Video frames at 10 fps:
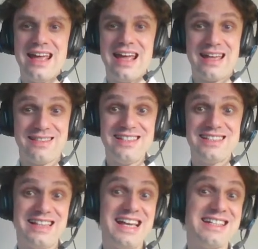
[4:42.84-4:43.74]
And
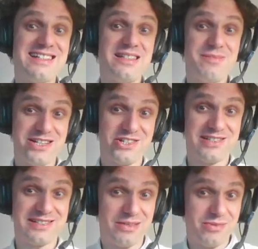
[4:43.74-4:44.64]
these latent
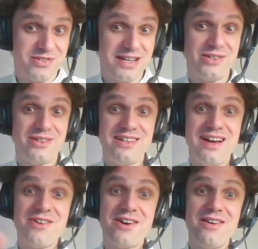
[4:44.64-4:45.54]
dimensions that we try to
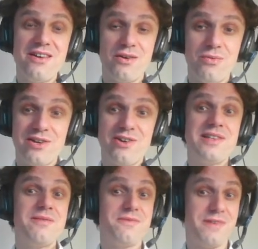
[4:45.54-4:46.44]
uncover, we call
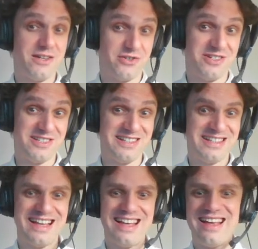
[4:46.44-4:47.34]
them factors.
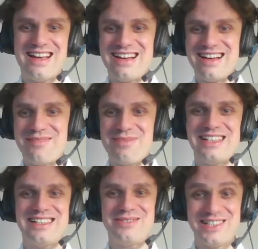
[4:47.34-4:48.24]
But
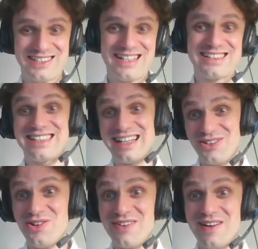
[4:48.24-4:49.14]
as we discussed in
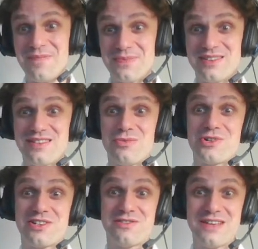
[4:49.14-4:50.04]
ANOVA, the
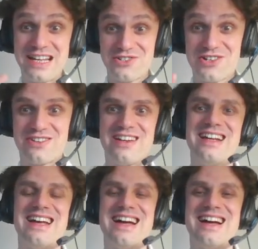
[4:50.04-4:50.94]
word factor
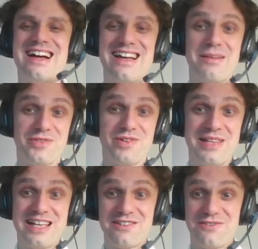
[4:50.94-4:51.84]
comes from
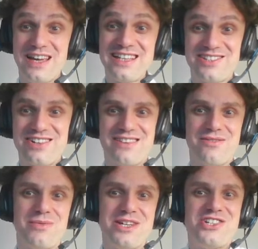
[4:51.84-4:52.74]
Latin facere,
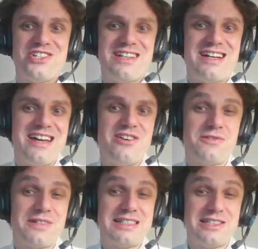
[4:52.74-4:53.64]
which kind
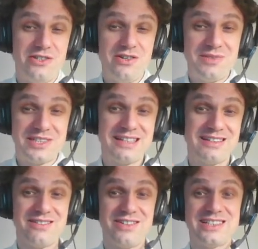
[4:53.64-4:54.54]
of assumes
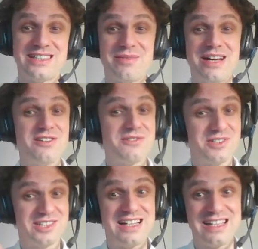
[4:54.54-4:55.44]
that there is some kind of
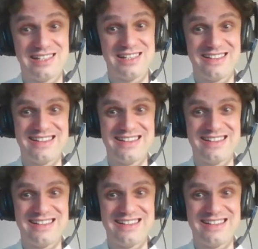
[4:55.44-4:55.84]
causality.